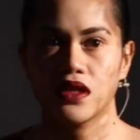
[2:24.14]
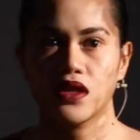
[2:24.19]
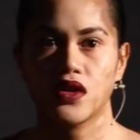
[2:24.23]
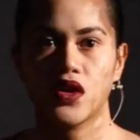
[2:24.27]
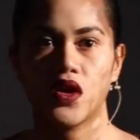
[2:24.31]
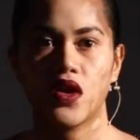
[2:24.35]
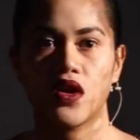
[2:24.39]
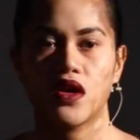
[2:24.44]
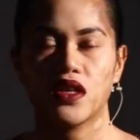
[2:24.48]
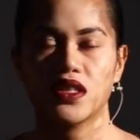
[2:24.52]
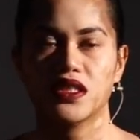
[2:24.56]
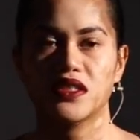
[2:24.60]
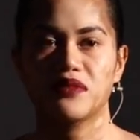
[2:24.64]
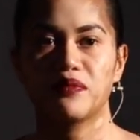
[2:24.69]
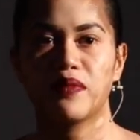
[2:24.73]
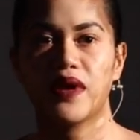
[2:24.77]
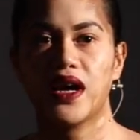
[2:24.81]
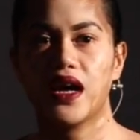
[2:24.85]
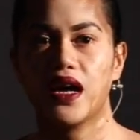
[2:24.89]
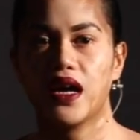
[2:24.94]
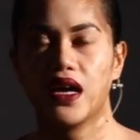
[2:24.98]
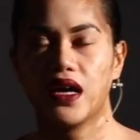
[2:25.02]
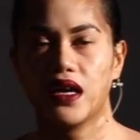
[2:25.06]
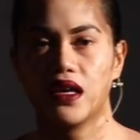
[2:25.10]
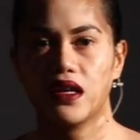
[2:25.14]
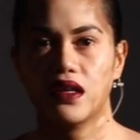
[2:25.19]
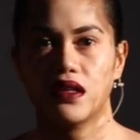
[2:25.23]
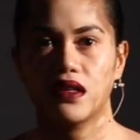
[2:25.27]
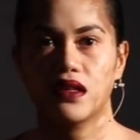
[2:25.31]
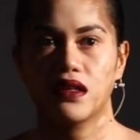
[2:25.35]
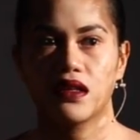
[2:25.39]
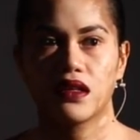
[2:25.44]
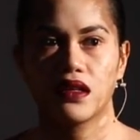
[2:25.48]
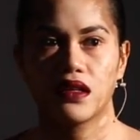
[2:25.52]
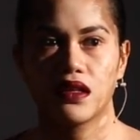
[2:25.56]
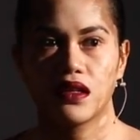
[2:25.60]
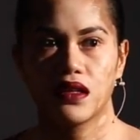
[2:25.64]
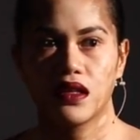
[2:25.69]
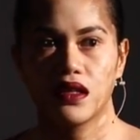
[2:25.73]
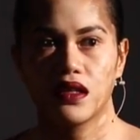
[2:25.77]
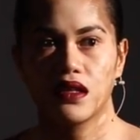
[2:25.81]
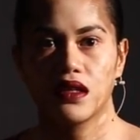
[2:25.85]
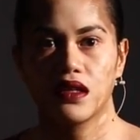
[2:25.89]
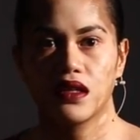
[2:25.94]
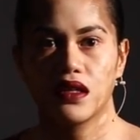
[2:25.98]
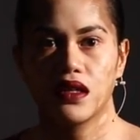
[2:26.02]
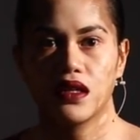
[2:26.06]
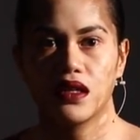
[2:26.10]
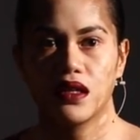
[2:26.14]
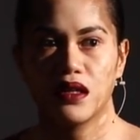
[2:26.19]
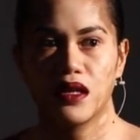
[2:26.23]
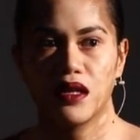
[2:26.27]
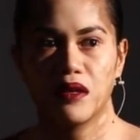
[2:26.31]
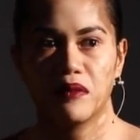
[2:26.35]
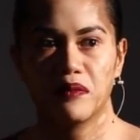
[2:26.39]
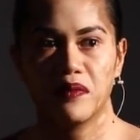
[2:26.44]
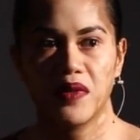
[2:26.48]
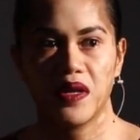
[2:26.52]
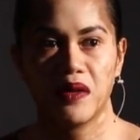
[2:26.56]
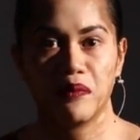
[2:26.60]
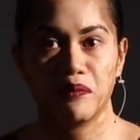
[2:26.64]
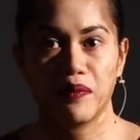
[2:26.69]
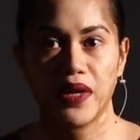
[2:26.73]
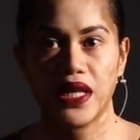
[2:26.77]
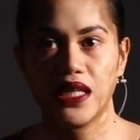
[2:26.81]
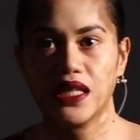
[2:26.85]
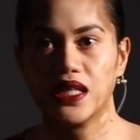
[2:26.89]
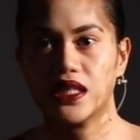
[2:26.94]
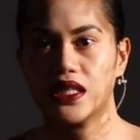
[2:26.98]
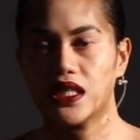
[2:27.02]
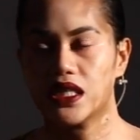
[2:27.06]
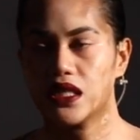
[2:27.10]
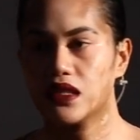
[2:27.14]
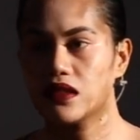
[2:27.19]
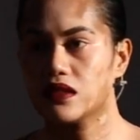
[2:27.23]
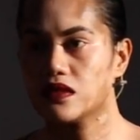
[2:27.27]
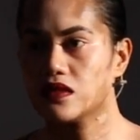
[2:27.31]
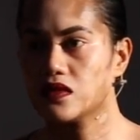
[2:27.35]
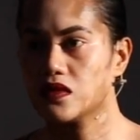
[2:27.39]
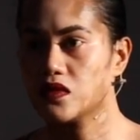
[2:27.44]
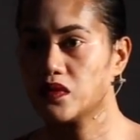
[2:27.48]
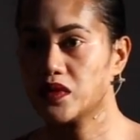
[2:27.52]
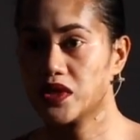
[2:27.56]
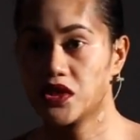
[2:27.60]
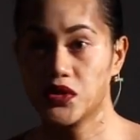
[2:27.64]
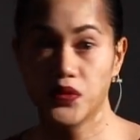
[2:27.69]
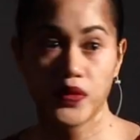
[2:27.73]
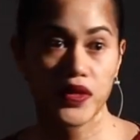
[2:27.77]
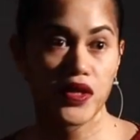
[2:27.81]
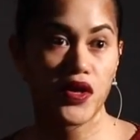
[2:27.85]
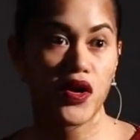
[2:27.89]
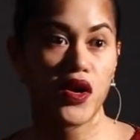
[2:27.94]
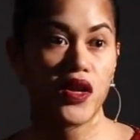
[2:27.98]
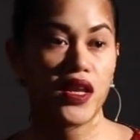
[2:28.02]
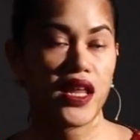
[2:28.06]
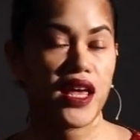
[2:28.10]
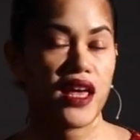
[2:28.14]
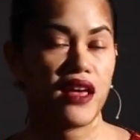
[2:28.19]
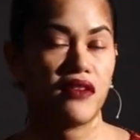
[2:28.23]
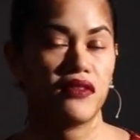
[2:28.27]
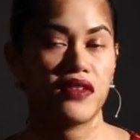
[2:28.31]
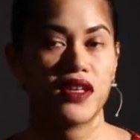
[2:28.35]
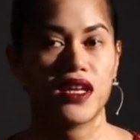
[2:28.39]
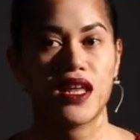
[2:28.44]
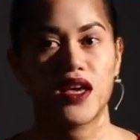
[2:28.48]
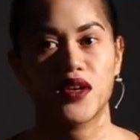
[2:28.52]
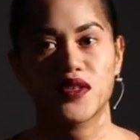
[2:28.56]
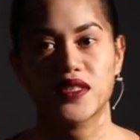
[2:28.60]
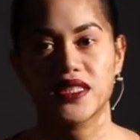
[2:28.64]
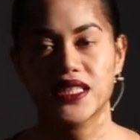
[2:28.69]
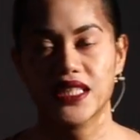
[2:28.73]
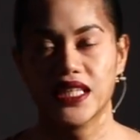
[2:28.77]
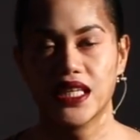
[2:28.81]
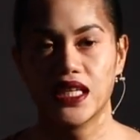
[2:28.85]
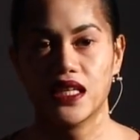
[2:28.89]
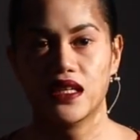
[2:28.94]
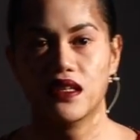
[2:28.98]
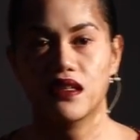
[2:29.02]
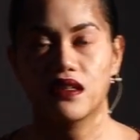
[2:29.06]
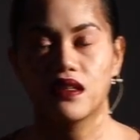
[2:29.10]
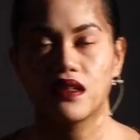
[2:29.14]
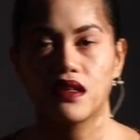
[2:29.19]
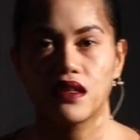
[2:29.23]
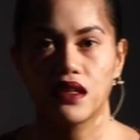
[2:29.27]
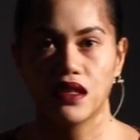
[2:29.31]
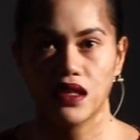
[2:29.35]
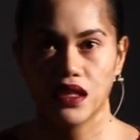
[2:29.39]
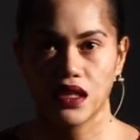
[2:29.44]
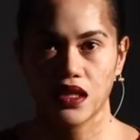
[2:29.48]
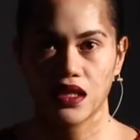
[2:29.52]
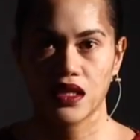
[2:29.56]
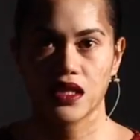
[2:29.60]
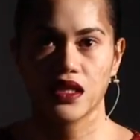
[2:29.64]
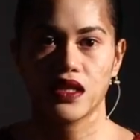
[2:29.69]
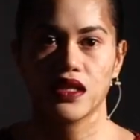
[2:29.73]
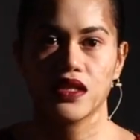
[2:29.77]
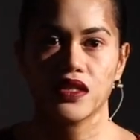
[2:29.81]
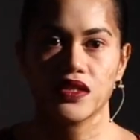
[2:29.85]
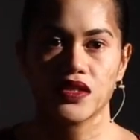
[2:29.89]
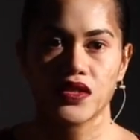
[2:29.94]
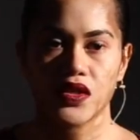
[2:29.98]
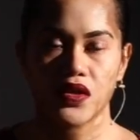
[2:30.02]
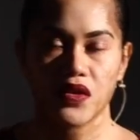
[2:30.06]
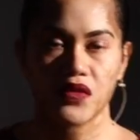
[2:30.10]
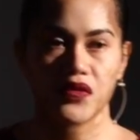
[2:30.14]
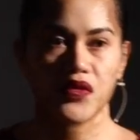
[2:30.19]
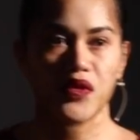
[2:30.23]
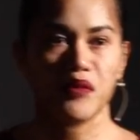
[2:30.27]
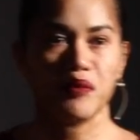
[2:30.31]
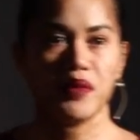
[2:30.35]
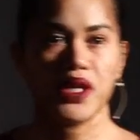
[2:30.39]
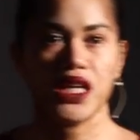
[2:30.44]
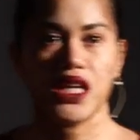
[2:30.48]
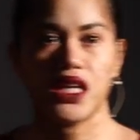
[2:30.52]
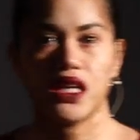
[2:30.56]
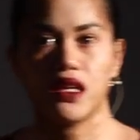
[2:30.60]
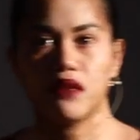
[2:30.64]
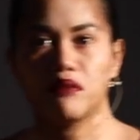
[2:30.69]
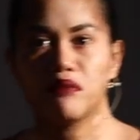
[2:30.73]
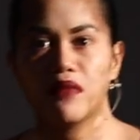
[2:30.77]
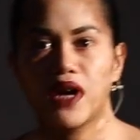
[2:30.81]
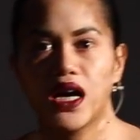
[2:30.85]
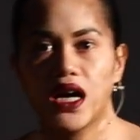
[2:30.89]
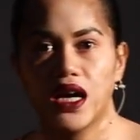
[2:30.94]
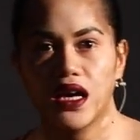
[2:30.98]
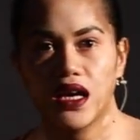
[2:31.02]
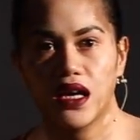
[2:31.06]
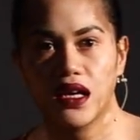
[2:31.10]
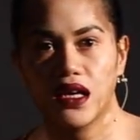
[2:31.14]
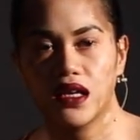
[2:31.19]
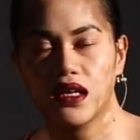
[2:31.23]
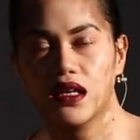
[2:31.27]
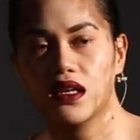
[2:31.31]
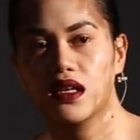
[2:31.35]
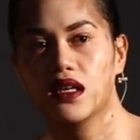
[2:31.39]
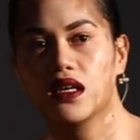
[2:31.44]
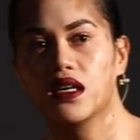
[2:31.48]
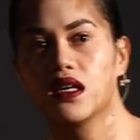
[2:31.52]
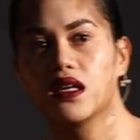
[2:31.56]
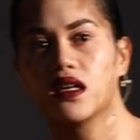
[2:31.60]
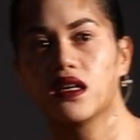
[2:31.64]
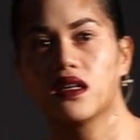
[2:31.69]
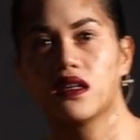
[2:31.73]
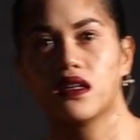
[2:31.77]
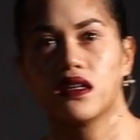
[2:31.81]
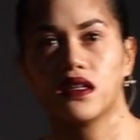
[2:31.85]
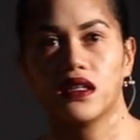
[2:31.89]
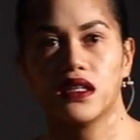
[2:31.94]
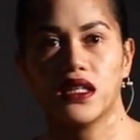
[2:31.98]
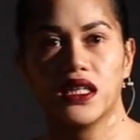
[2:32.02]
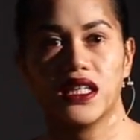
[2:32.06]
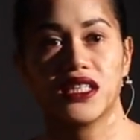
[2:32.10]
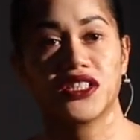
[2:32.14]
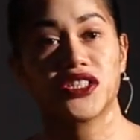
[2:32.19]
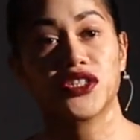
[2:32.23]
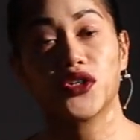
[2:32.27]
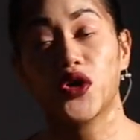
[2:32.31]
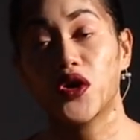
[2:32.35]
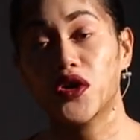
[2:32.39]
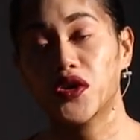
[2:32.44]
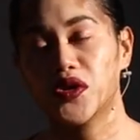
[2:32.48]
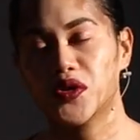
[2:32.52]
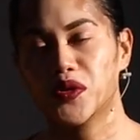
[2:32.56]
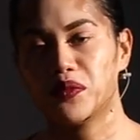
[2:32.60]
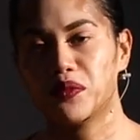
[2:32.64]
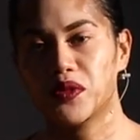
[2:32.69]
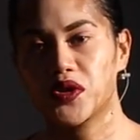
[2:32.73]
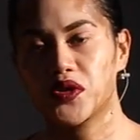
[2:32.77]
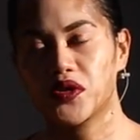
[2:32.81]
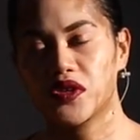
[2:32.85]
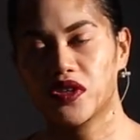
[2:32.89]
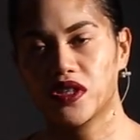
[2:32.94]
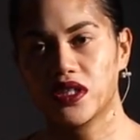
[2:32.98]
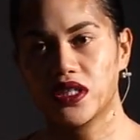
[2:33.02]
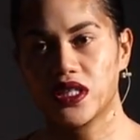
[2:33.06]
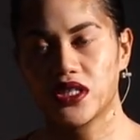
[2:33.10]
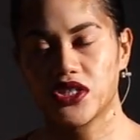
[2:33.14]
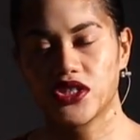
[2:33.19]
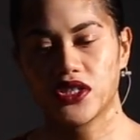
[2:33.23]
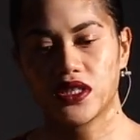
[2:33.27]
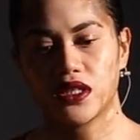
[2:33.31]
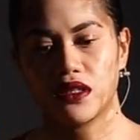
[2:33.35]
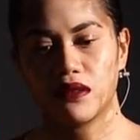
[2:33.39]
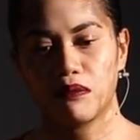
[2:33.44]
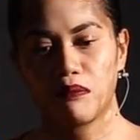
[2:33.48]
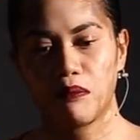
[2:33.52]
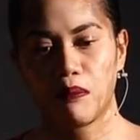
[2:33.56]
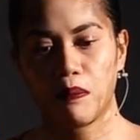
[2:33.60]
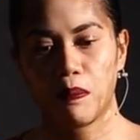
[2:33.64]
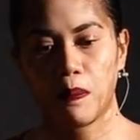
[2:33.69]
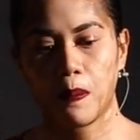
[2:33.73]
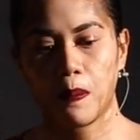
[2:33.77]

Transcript: caused my melanin, which we all have in our skin. So for me, it's an autoimmune condition.